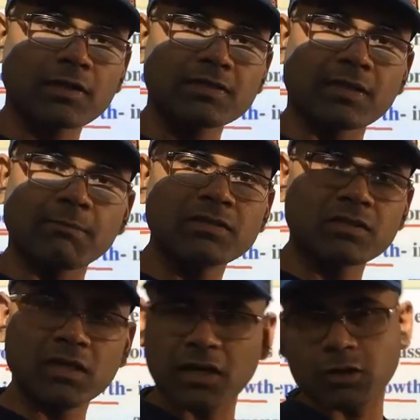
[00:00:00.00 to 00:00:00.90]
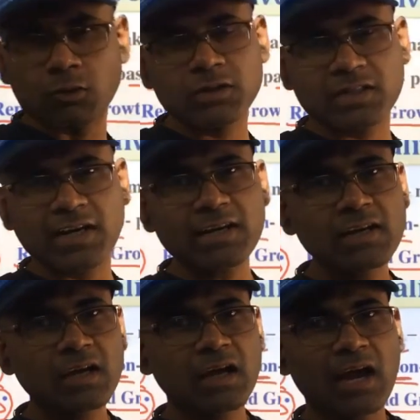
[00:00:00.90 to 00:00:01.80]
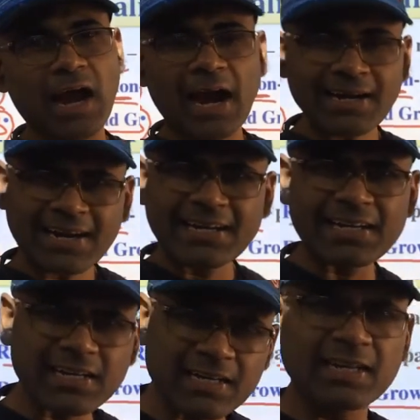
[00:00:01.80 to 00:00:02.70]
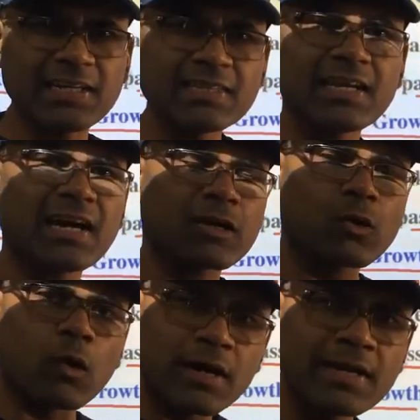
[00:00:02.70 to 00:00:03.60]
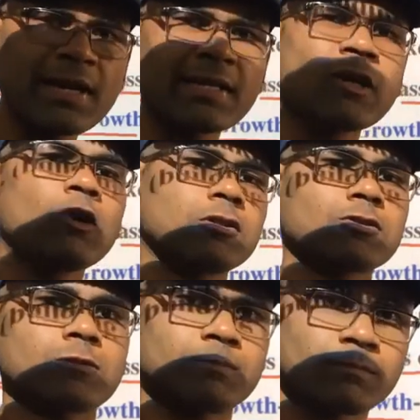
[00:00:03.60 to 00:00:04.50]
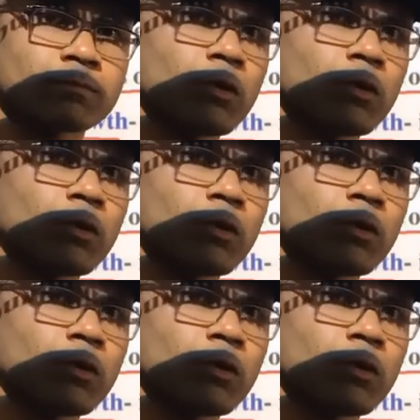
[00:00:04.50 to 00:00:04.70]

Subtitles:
remains in the controlled state, and internally they are coordinating also.